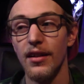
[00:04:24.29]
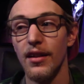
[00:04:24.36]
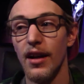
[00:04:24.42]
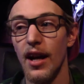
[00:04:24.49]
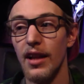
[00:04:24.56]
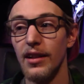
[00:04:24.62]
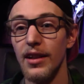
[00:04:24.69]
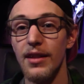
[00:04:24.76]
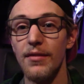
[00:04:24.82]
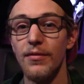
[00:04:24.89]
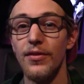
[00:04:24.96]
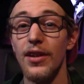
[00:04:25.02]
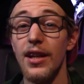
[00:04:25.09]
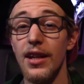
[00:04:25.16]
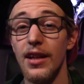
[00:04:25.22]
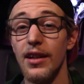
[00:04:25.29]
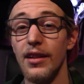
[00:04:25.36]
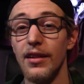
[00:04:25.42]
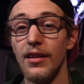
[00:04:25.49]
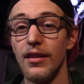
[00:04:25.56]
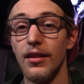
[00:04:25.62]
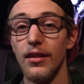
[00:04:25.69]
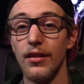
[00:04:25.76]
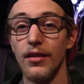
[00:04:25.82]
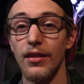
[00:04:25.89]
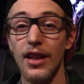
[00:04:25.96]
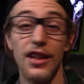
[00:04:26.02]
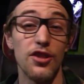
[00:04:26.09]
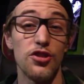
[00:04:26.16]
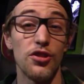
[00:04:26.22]
I live in
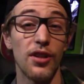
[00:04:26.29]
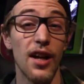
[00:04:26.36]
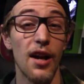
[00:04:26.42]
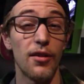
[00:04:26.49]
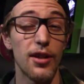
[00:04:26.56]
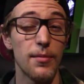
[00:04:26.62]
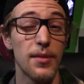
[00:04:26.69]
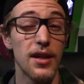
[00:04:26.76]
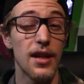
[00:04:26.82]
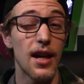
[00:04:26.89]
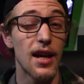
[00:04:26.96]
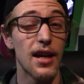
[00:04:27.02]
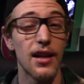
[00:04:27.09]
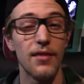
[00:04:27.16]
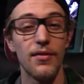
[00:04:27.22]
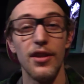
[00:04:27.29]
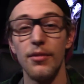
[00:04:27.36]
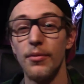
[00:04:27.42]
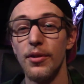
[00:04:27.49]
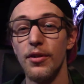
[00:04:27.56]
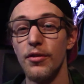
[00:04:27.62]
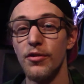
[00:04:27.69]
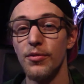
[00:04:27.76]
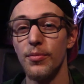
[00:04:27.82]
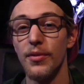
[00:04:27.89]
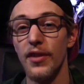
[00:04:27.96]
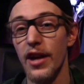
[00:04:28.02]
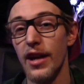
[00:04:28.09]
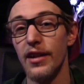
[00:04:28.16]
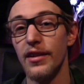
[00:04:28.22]
Lancaster County, PA, if anyone knows where
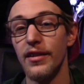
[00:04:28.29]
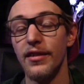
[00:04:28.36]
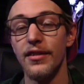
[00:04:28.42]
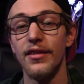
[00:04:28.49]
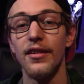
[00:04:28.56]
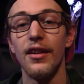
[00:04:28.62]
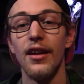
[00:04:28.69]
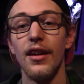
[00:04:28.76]
that is.